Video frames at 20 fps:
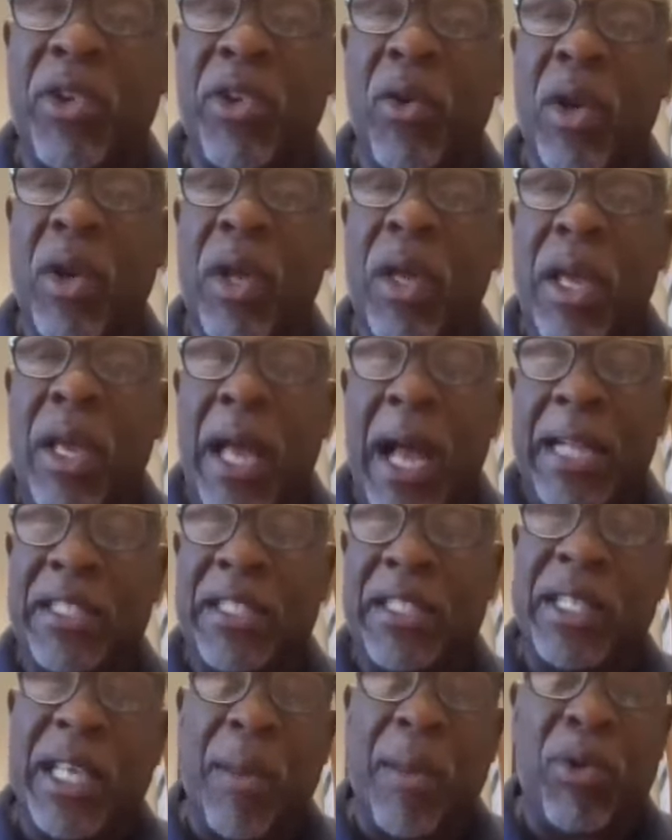So I
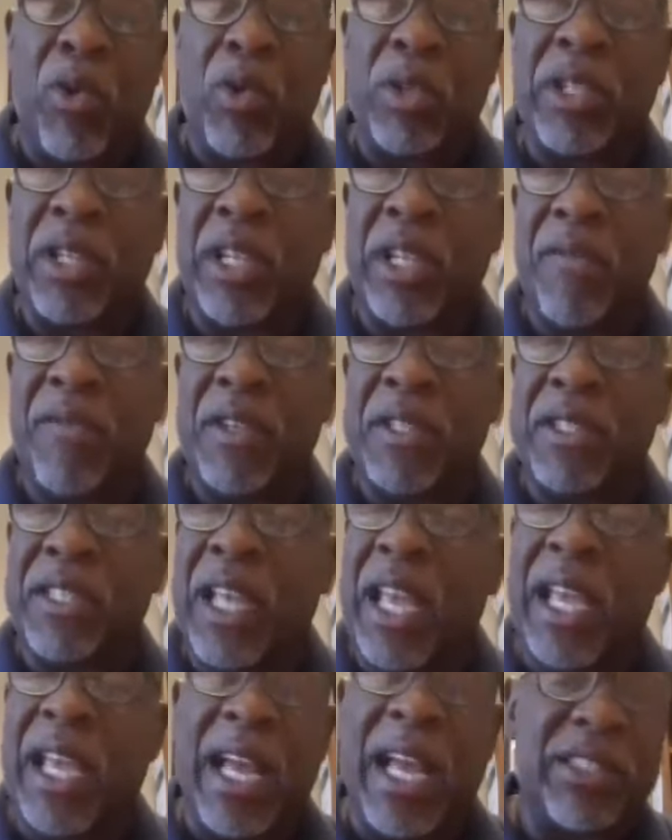just kept going to the defense
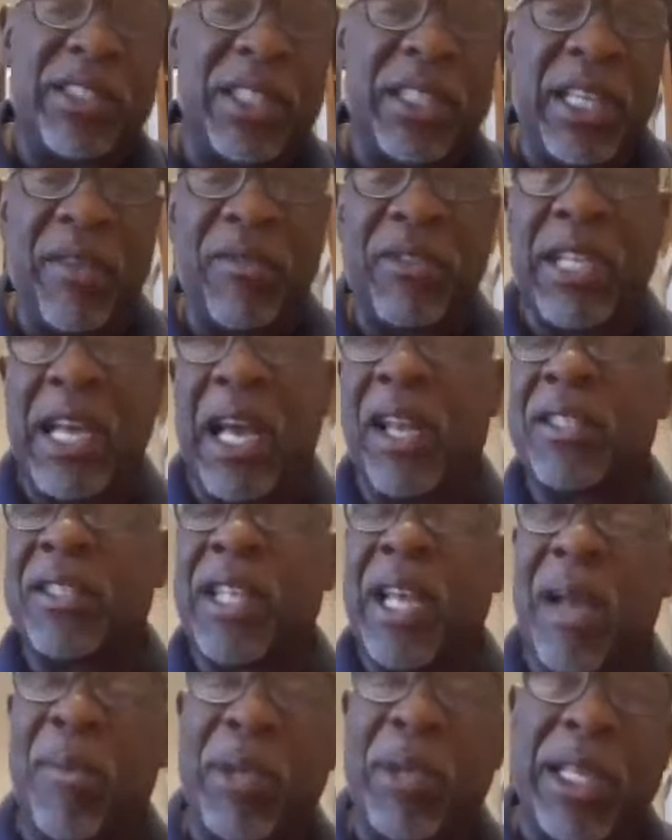and say, hey guys, just give Tyler
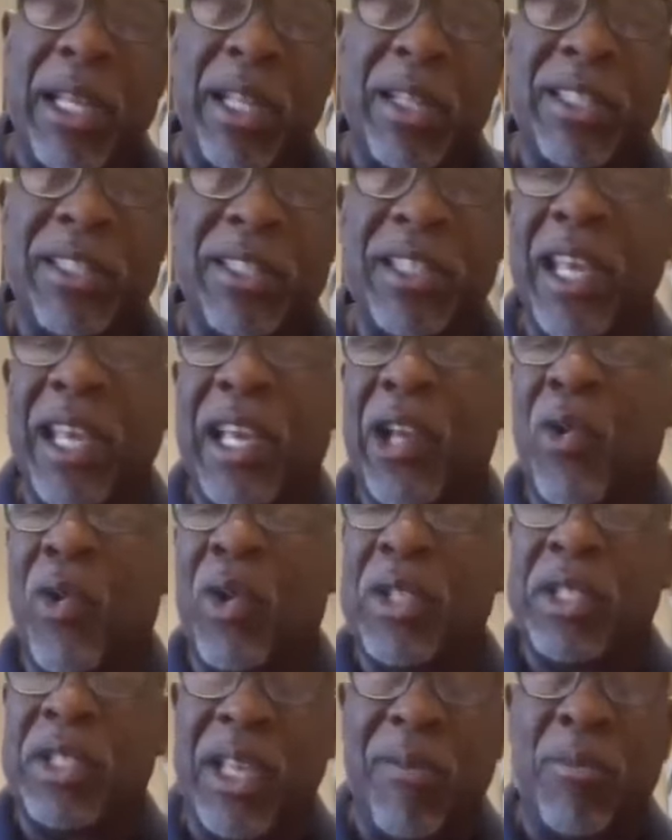time to get this thing
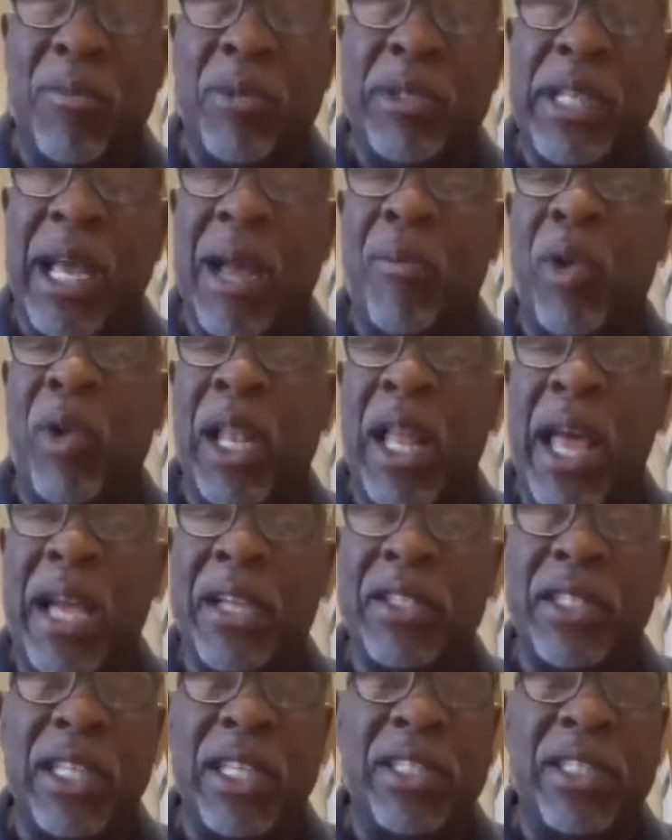going, just give him time, relax.